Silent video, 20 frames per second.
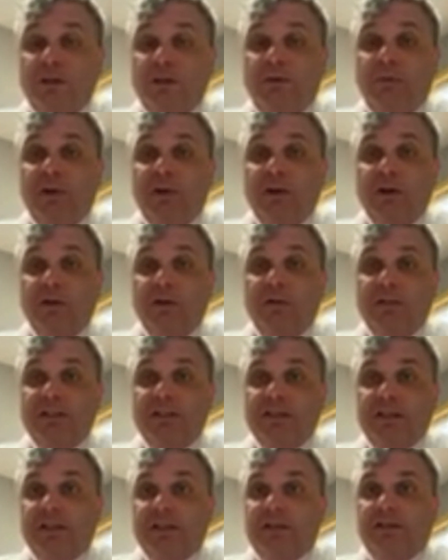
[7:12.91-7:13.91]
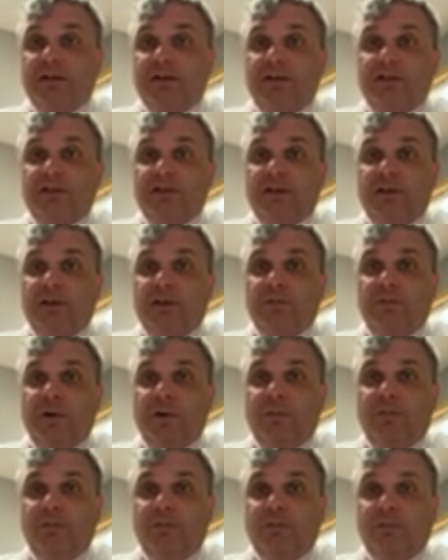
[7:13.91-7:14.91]
And we know these things long-term
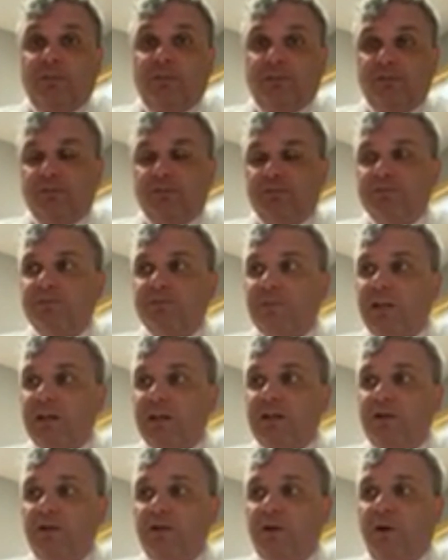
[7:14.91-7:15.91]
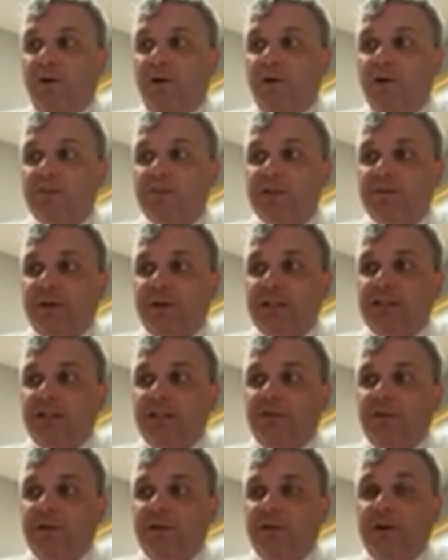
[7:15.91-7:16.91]
are gonna do harm, especially
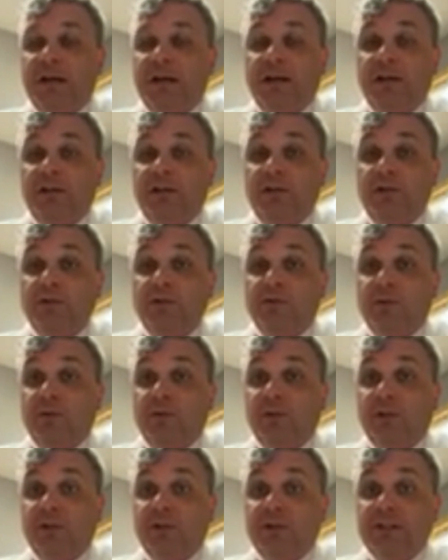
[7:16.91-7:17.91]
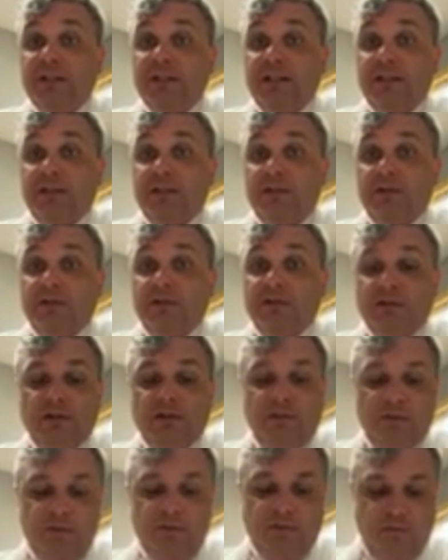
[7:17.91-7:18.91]
when they're not used for what they're intended to. So
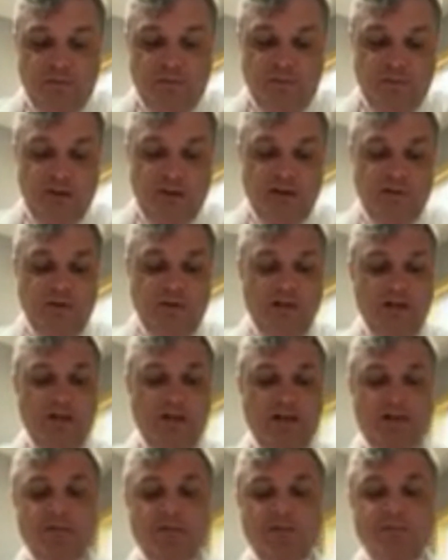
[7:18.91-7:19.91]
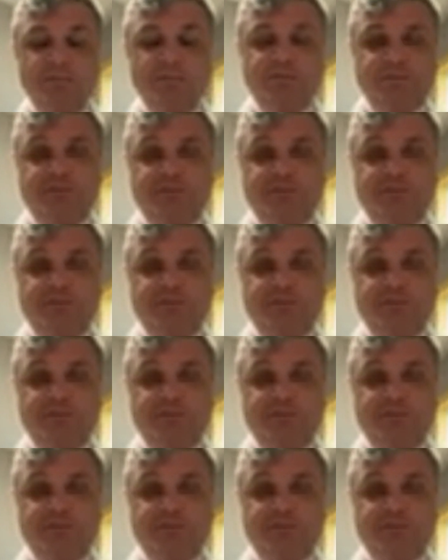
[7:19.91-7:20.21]
be very, very careful.